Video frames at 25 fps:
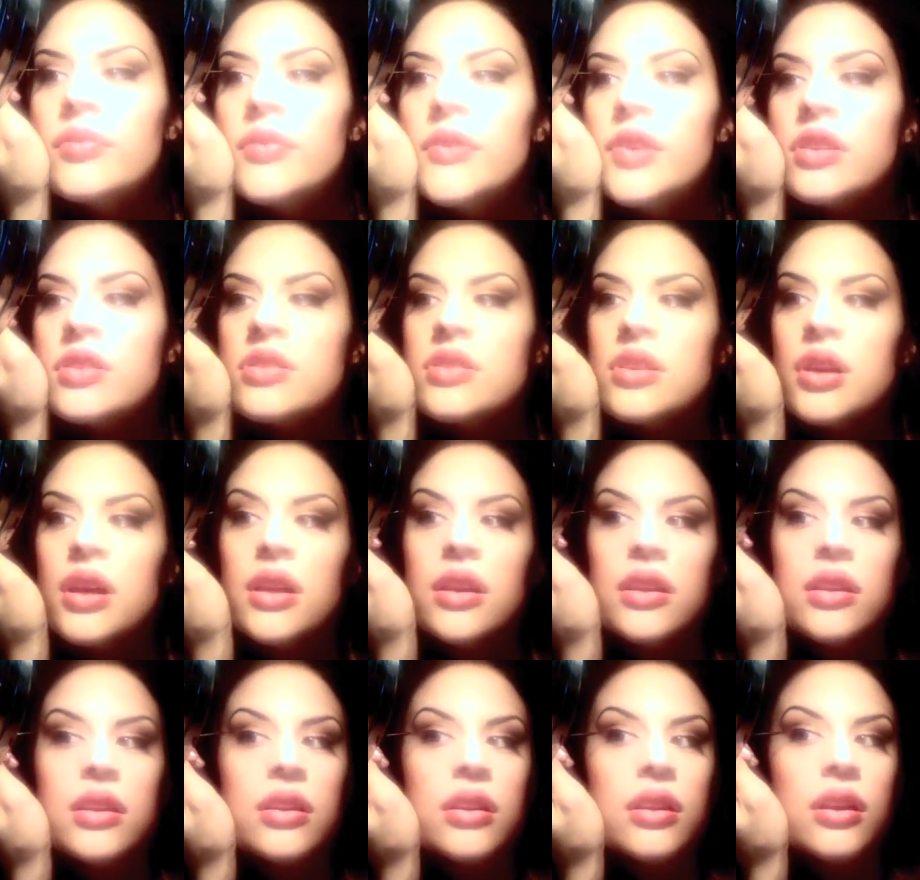just
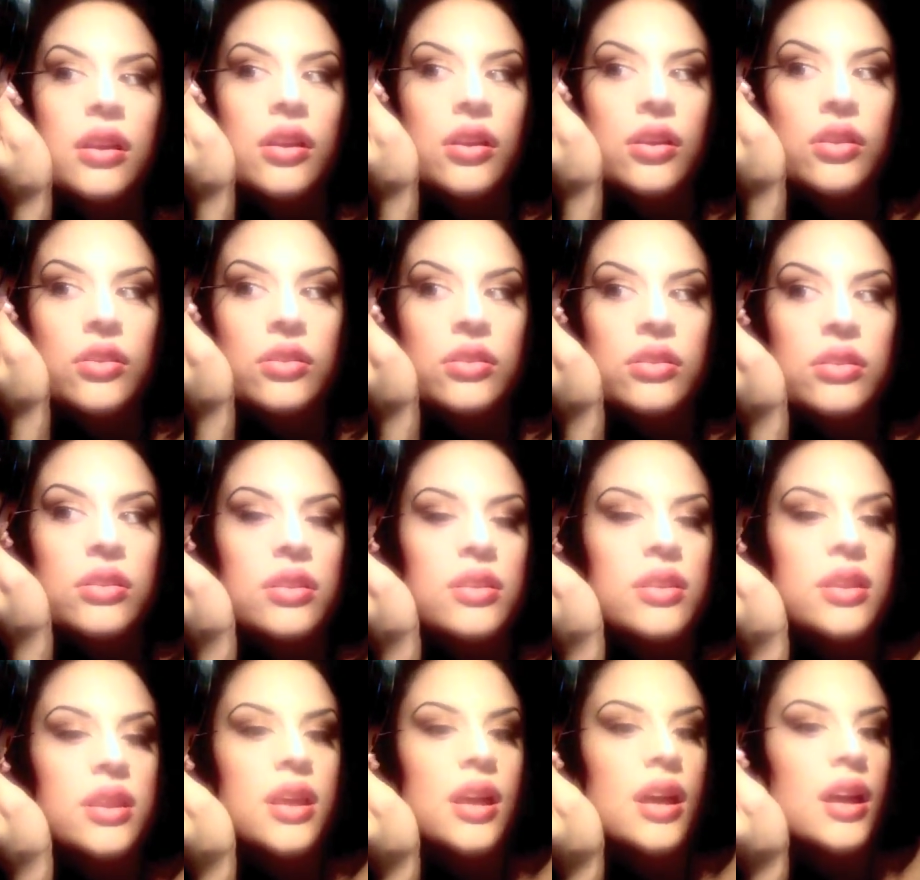kind of go to
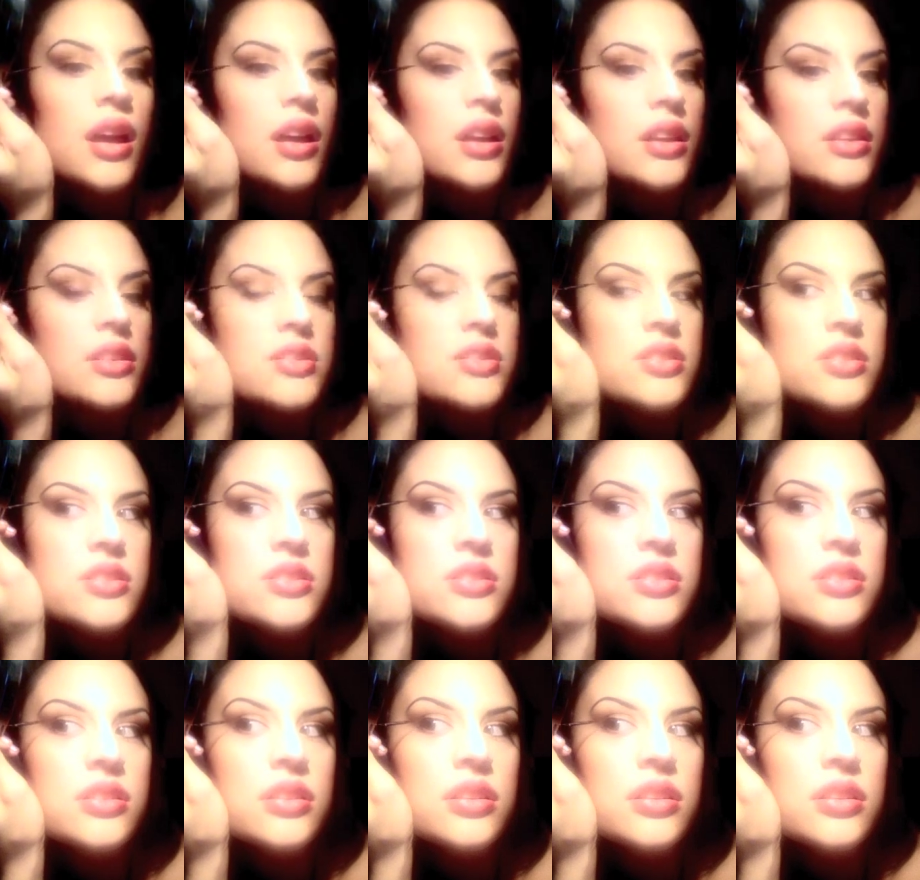the edge.